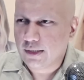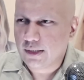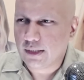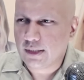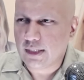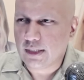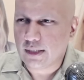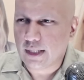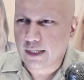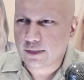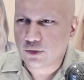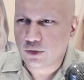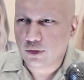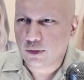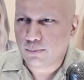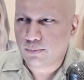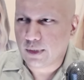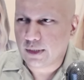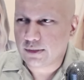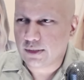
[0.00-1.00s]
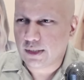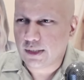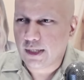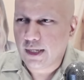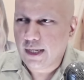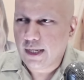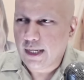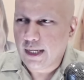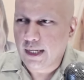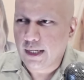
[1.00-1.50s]
that the election of the president
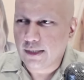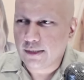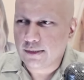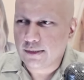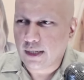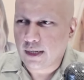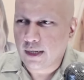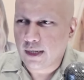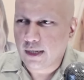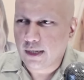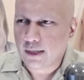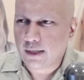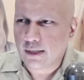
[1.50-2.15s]
is uh,